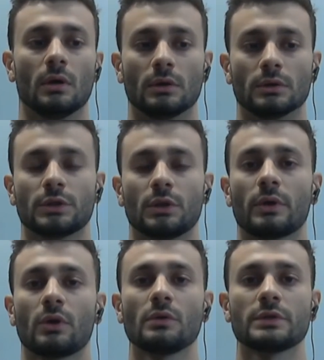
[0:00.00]
So
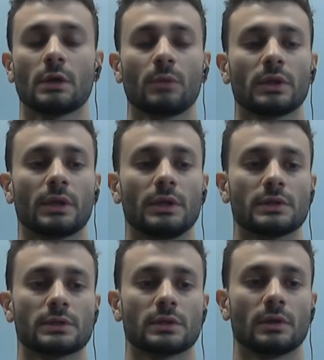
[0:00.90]
the code segment
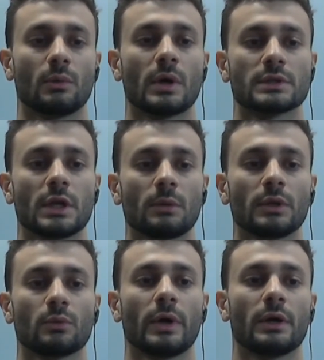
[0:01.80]
is the one
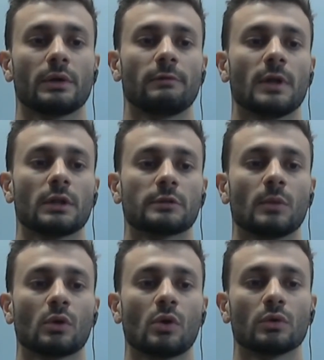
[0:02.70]
segment where the
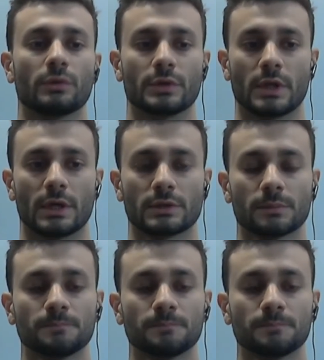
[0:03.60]
vulnerable code resides.